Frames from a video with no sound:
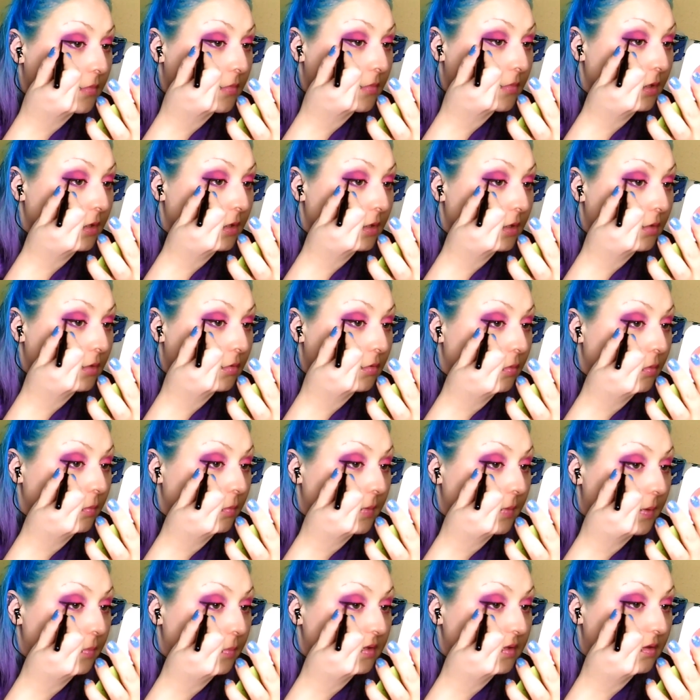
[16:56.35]
And remember,
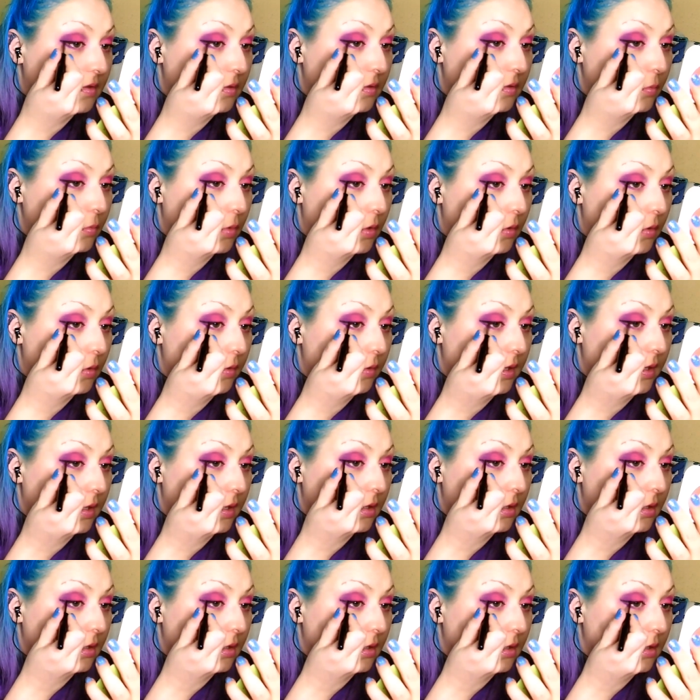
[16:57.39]
don't worry
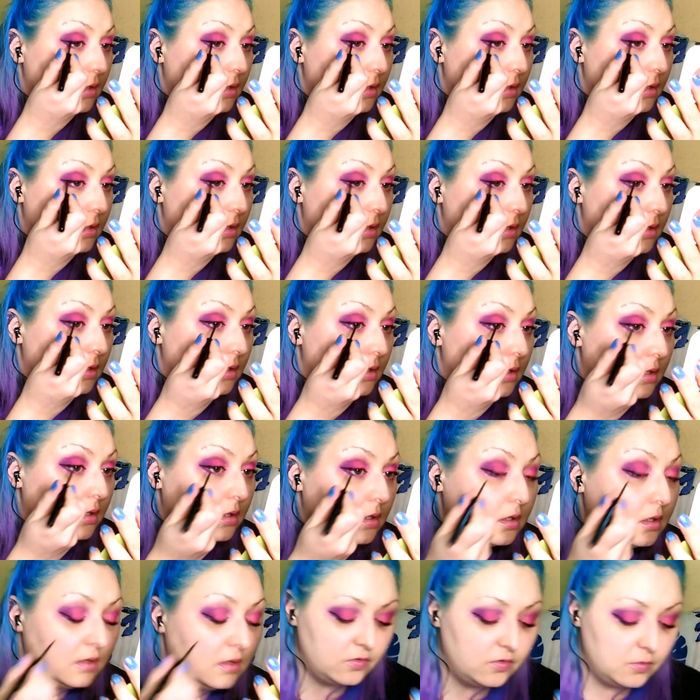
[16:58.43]
if you
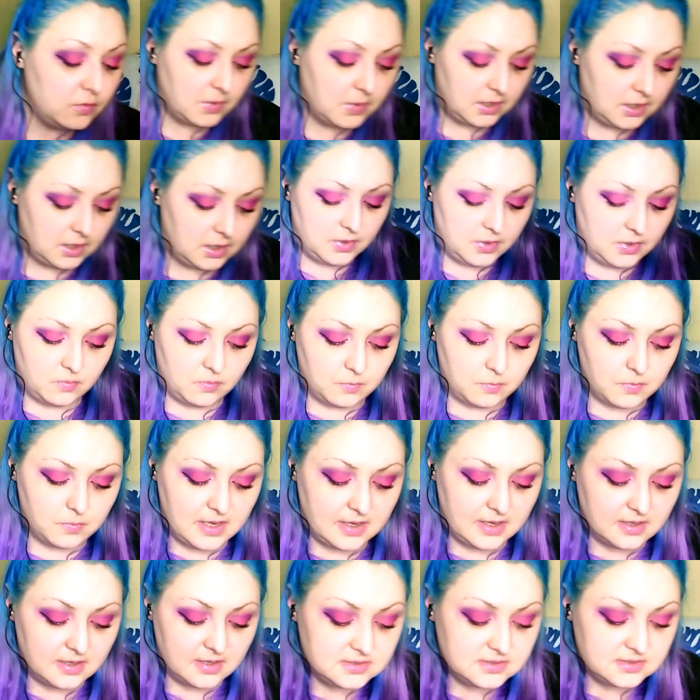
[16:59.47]
make a bit of a mess
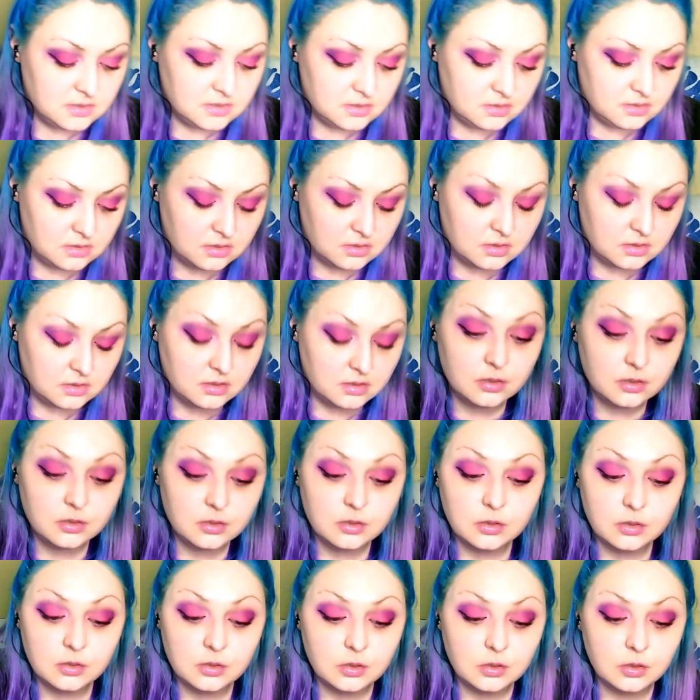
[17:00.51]

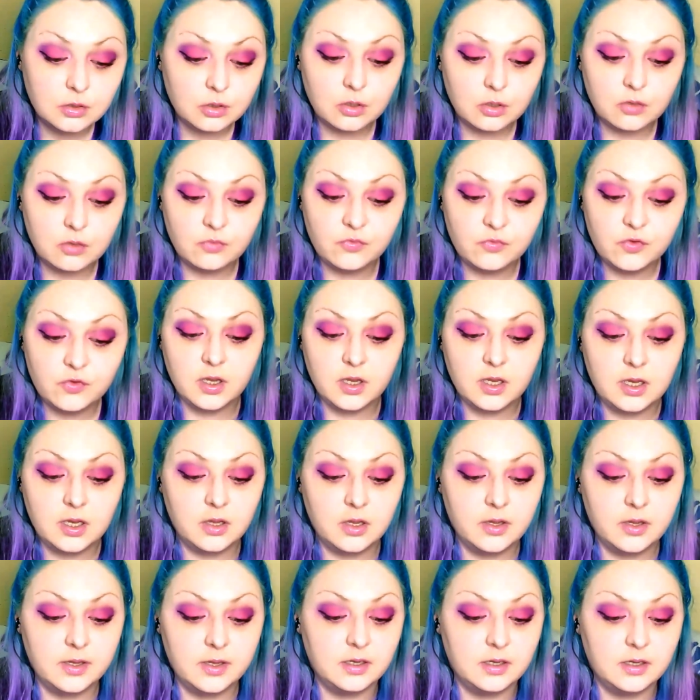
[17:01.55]
of your
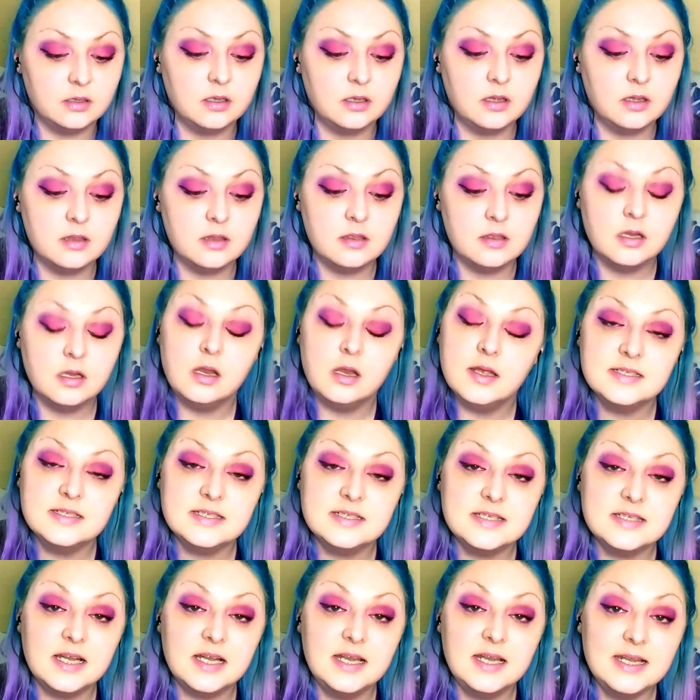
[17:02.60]
eyeliner and the line is a
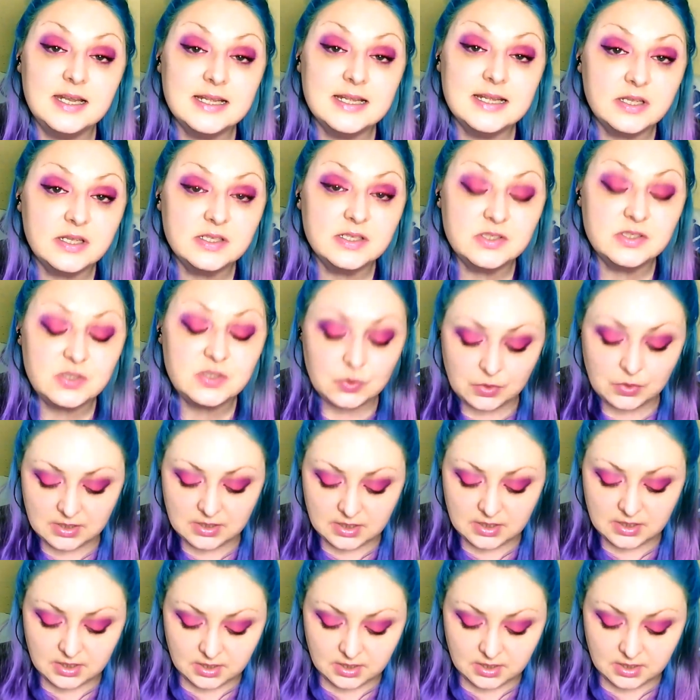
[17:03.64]
little bit too thick.